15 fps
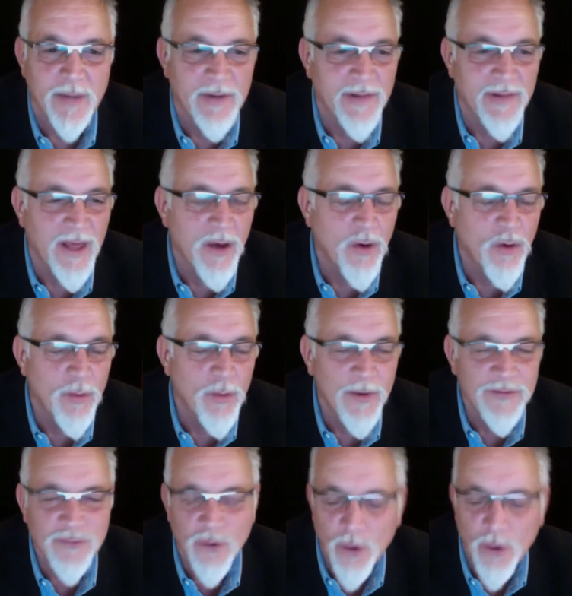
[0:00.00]
and they almost
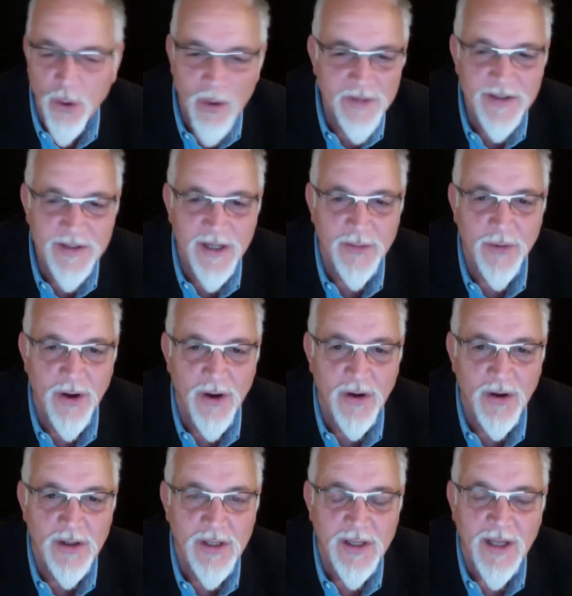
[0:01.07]
always get it wrong.
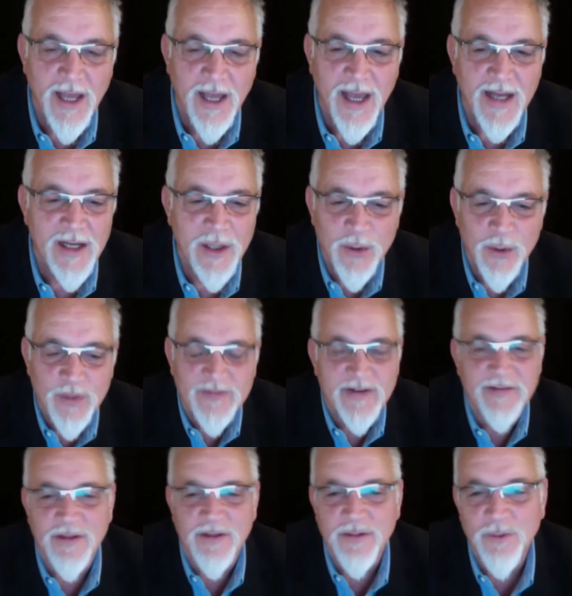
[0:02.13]
And who would have
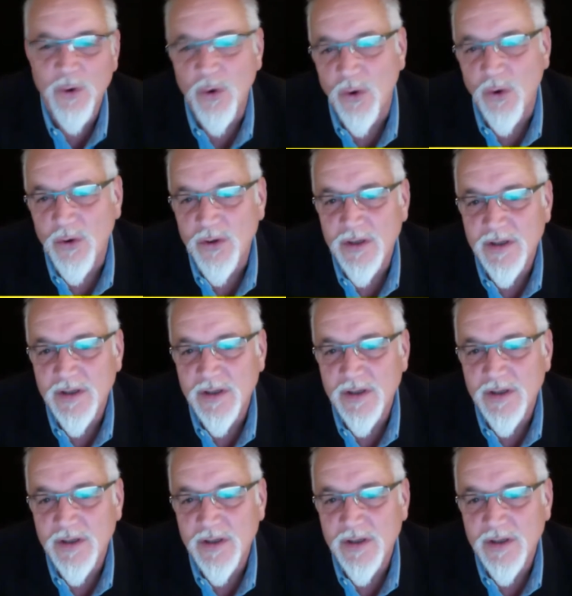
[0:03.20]
ever thought